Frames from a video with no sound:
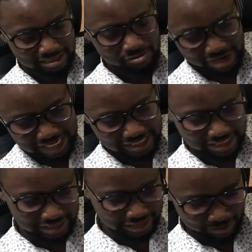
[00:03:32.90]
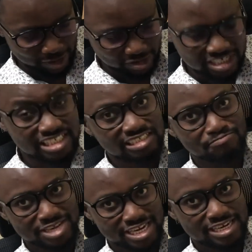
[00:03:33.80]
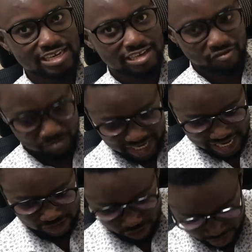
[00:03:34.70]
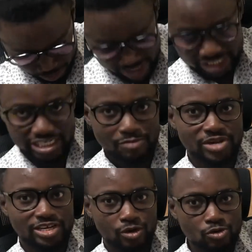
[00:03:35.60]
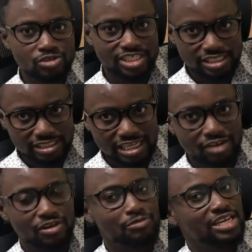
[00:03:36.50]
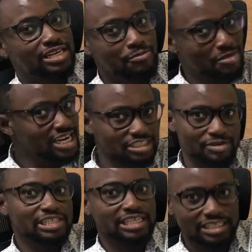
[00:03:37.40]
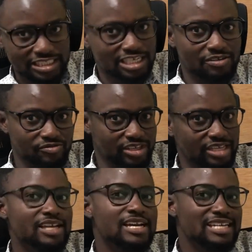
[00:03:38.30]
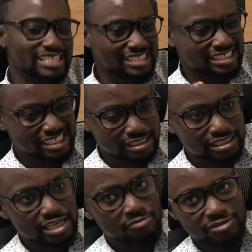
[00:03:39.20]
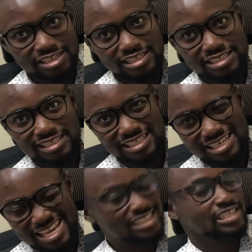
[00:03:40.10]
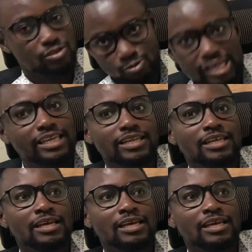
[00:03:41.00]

When I say the system, I don't necessarily mean the players on the pitch. I mean the coaching staff. I mean the management at the GFA. The system isn't working,